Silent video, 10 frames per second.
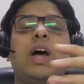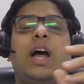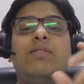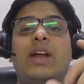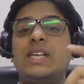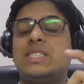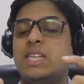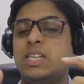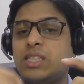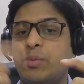And when I
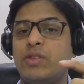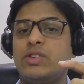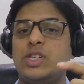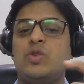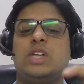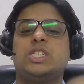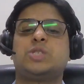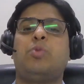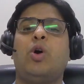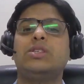say the subdivision, you can
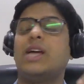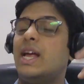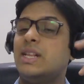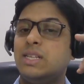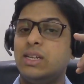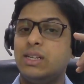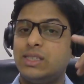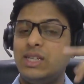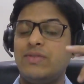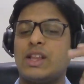just pause and
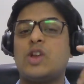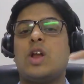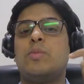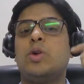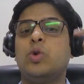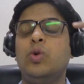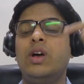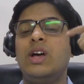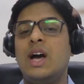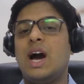see whether you are able to
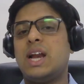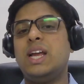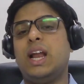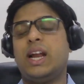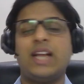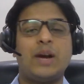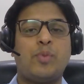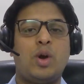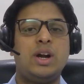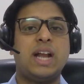recollect that
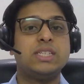point.